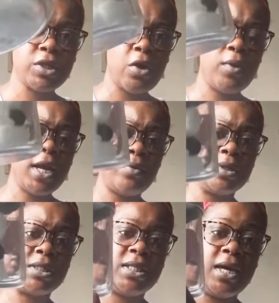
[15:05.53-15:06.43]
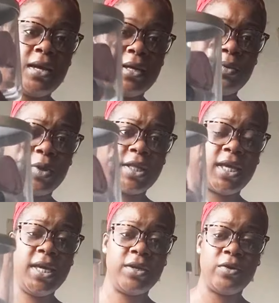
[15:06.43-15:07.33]
when I was done with the
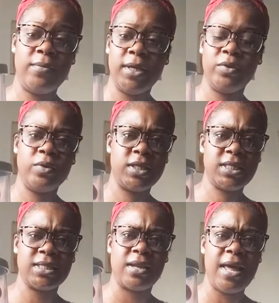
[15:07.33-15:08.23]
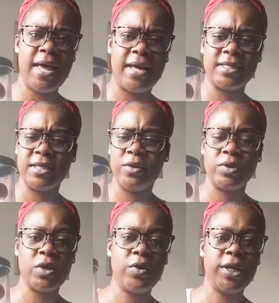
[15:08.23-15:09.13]
candle, I'm like, oh, this is glass. And it
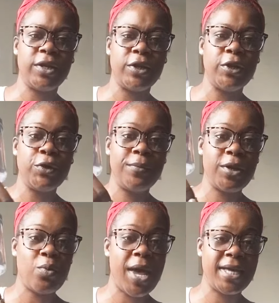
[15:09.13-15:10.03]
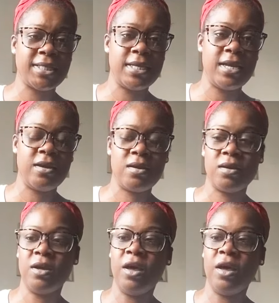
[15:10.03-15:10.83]
was only a little bit of wax in there.